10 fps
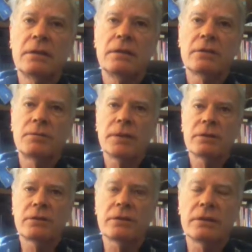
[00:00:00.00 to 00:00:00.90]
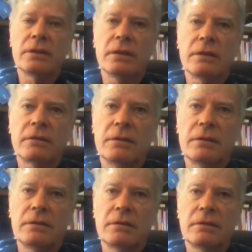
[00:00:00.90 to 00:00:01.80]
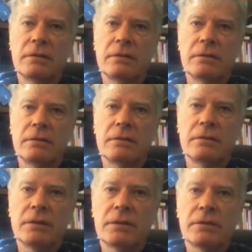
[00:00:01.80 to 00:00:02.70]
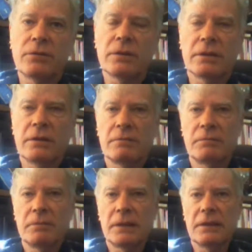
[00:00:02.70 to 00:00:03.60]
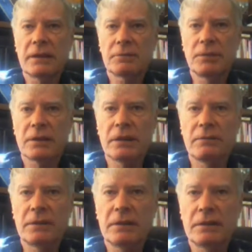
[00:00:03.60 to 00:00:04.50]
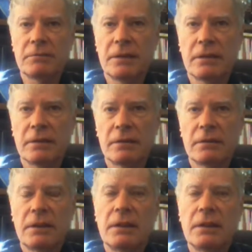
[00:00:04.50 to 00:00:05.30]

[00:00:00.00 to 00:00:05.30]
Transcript: spiritually, and this is really my next book coming up,